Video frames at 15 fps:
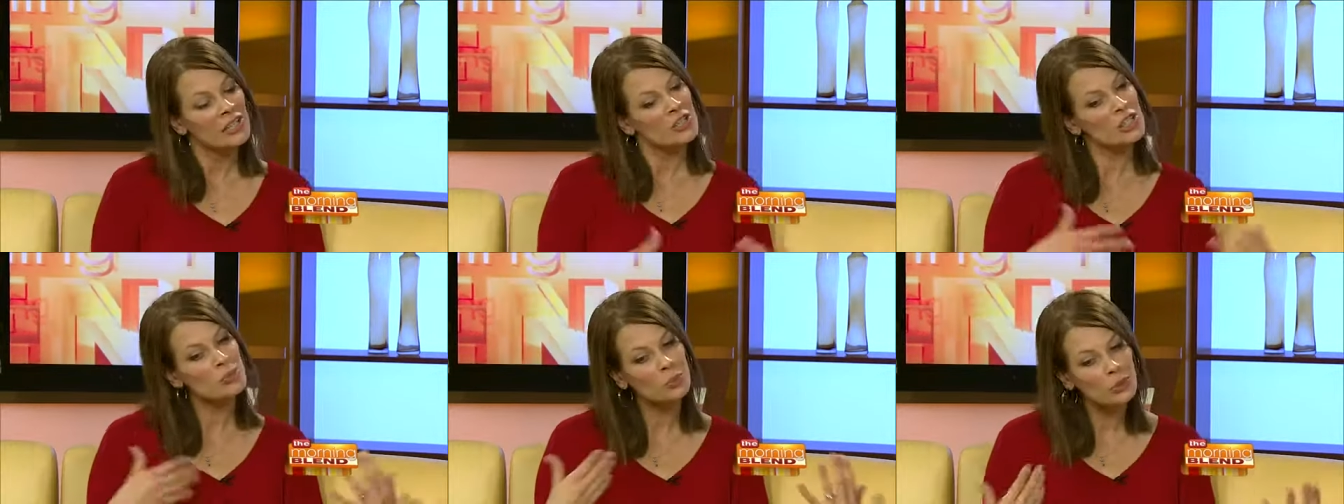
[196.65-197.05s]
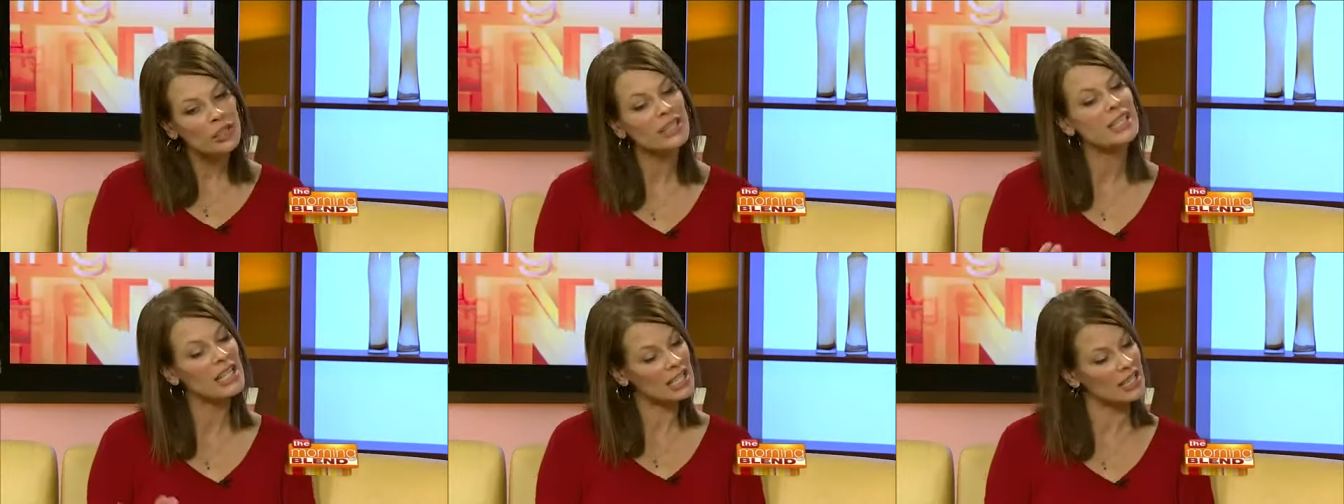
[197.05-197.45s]
just
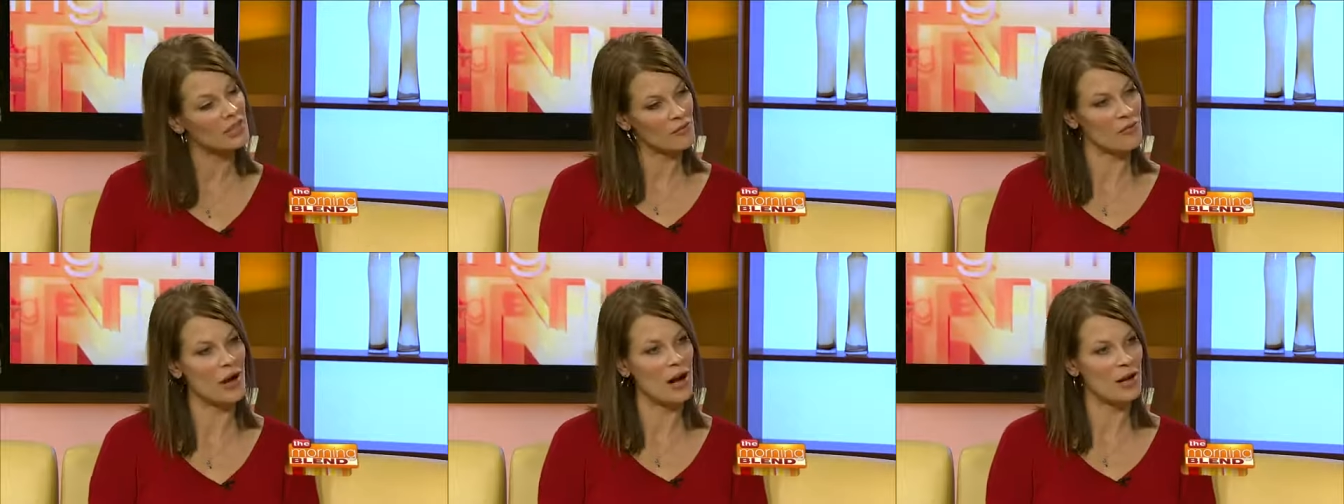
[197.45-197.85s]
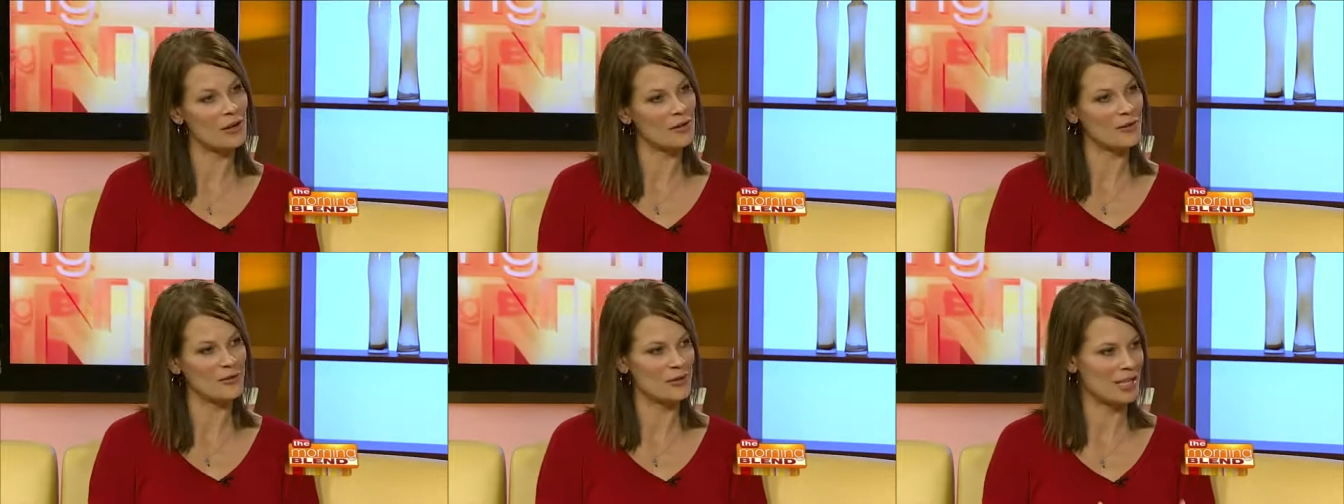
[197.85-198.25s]
really getting
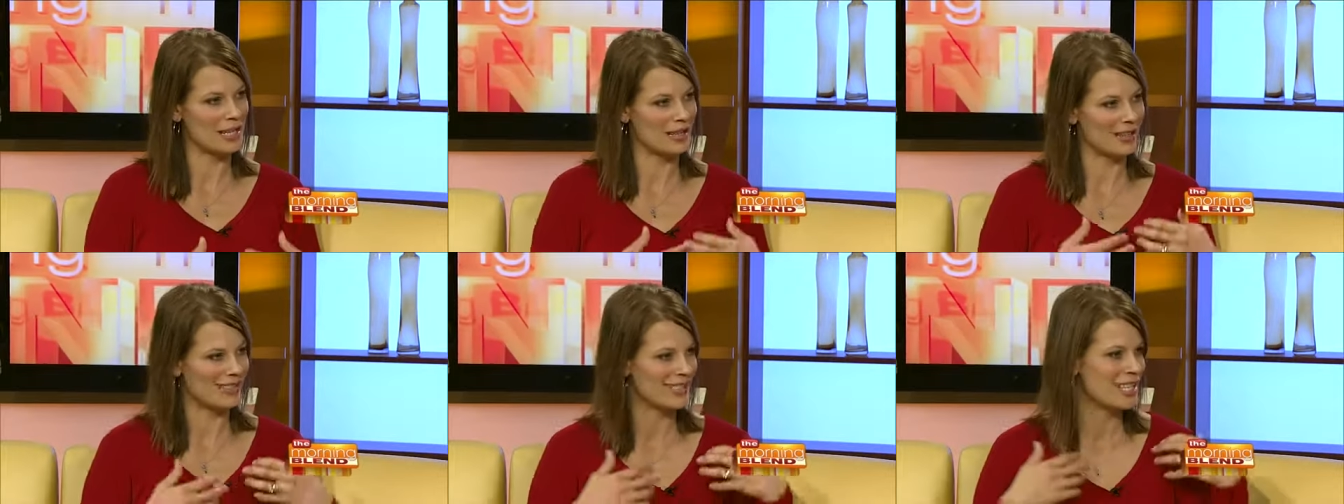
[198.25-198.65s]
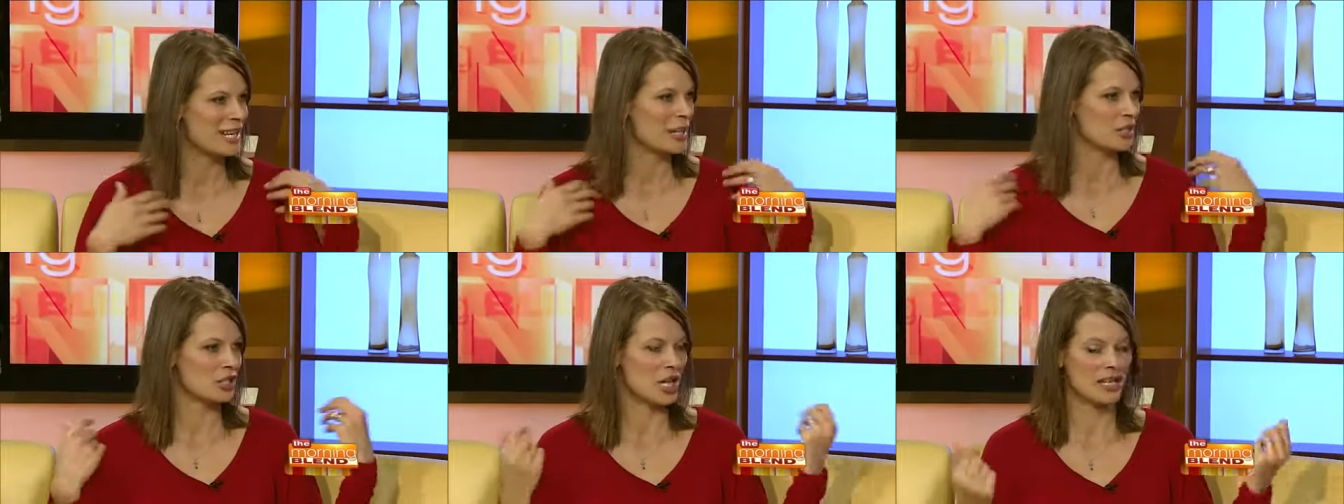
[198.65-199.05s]
involved in
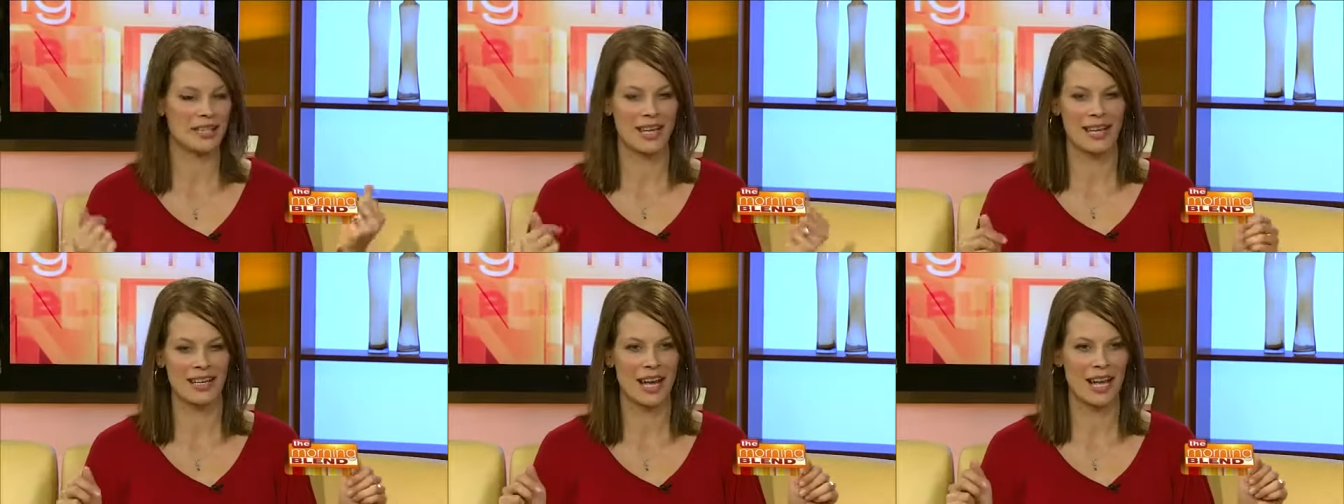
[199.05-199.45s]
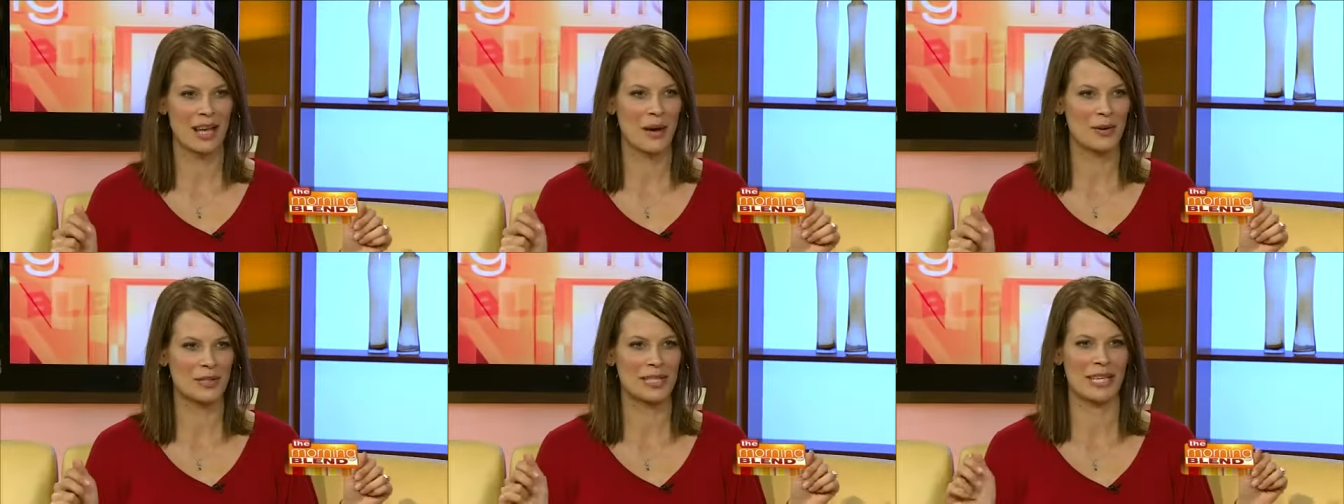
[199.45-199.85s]
shedding that,
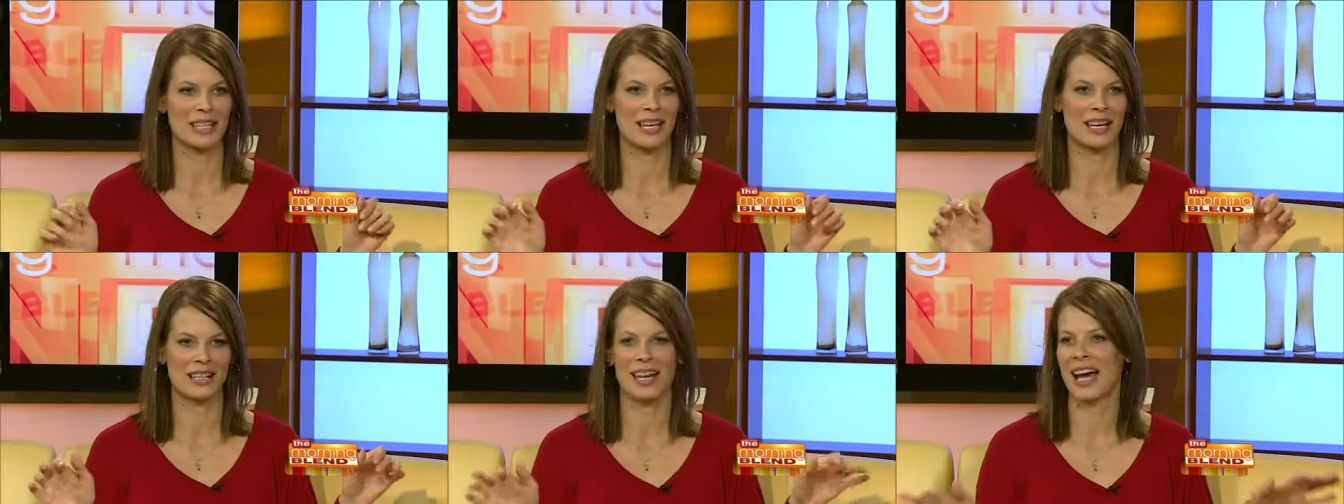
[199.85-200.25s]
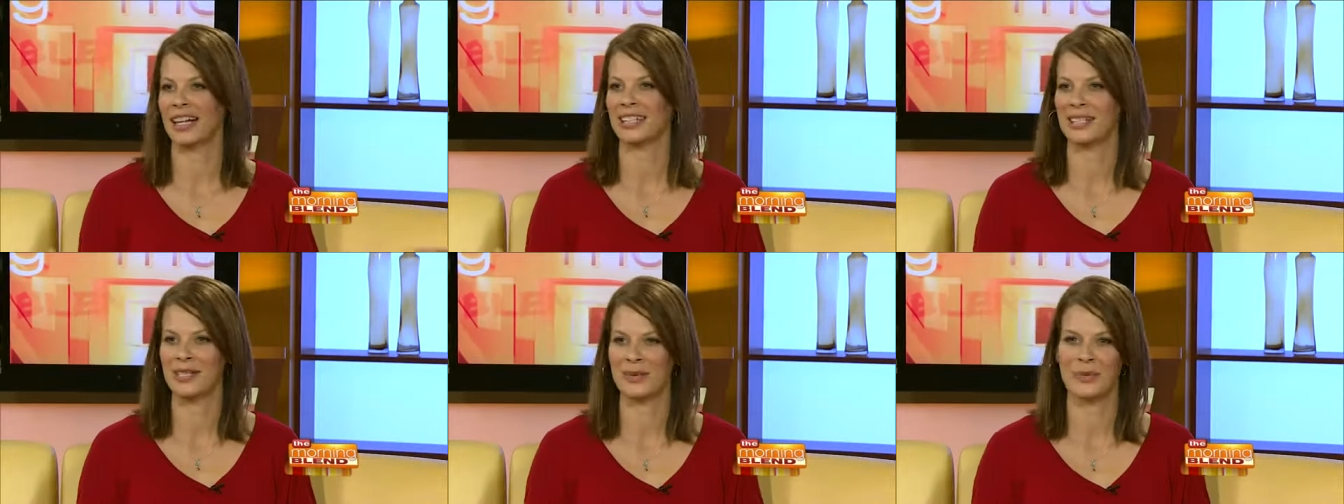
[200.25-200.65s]
I always say that
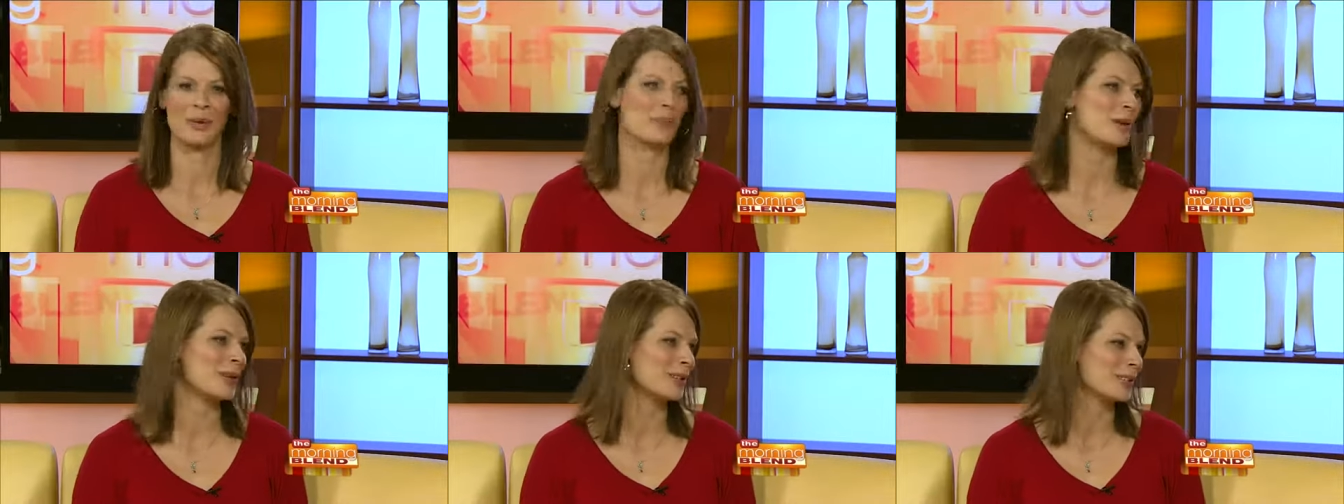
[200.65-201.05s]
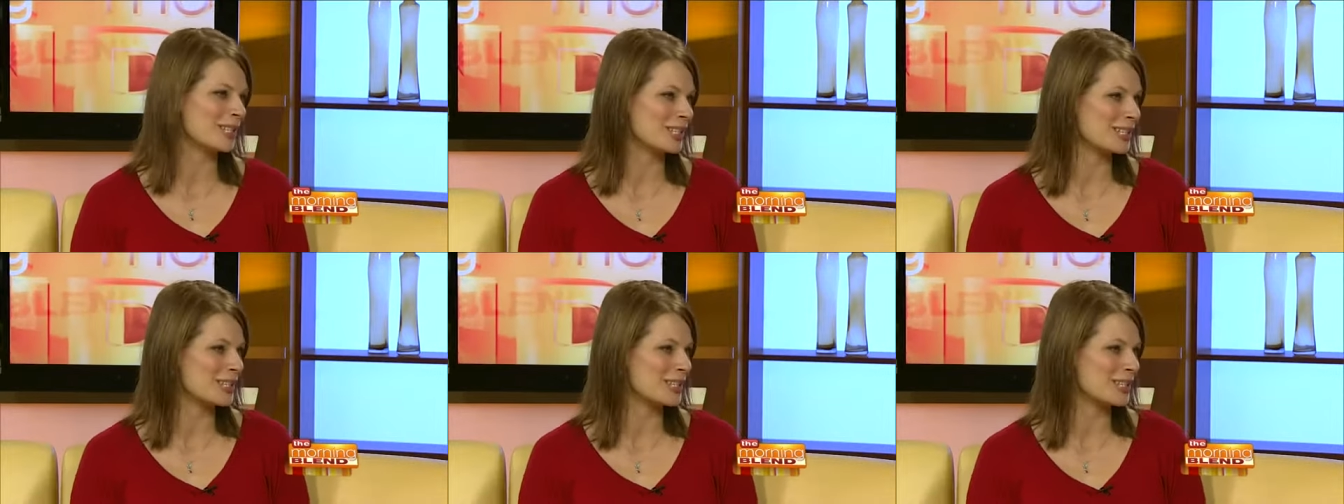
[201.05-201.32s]
kindness ripple.